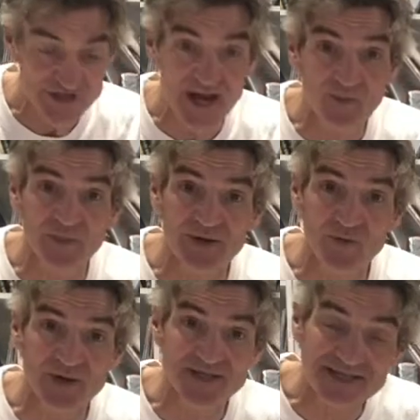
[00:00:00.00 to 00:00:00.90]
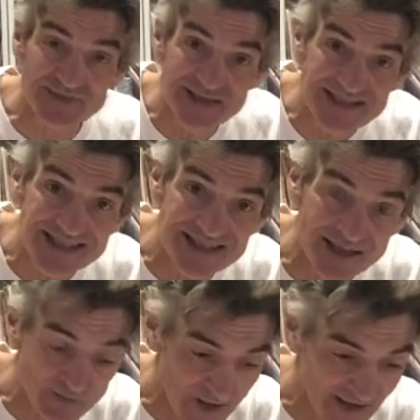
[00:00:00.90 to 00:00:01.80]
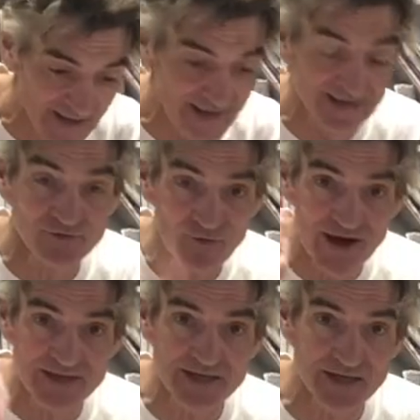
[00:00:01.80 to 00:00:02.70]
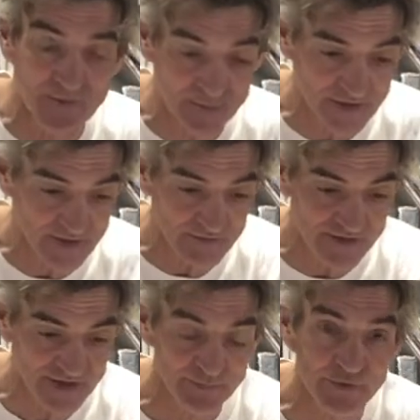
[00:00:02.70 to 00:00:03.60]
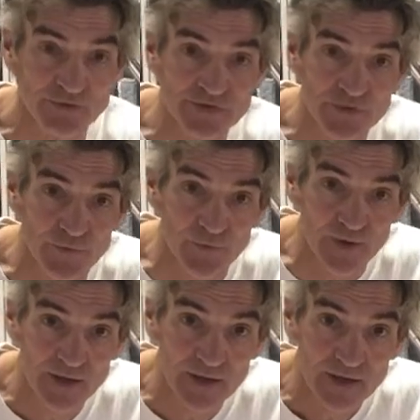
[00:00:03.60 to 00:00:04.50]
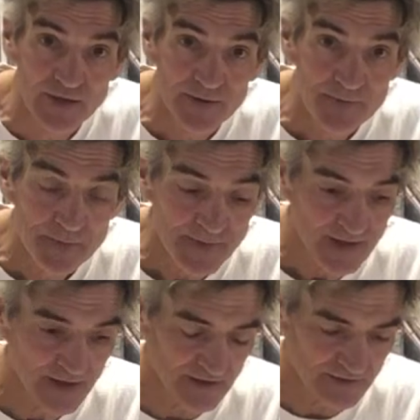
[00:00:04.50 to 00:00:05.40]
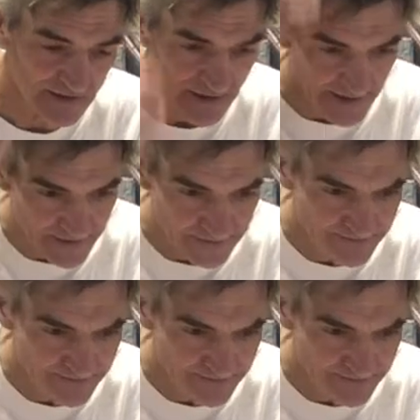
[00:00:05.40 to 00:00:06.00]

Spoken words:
out, but it wasn't being sucked back in and rising up like it was supposed to. And I was like,